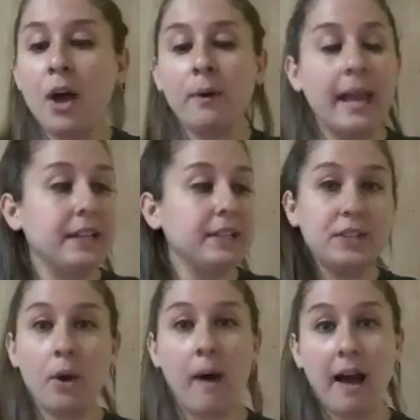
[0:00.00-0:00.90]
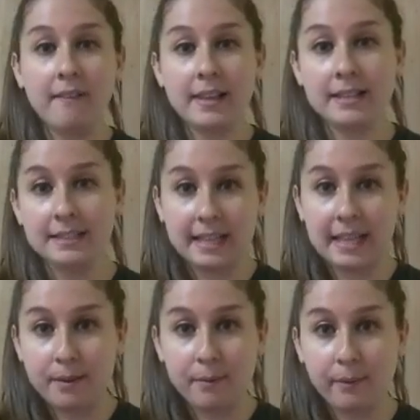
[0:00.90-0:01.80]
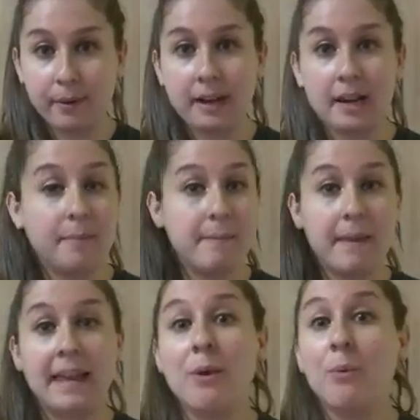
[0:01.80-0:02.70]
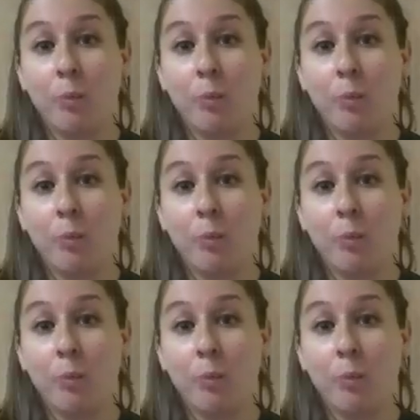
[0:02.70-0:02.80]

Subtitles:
okay, so obviously we're going to be making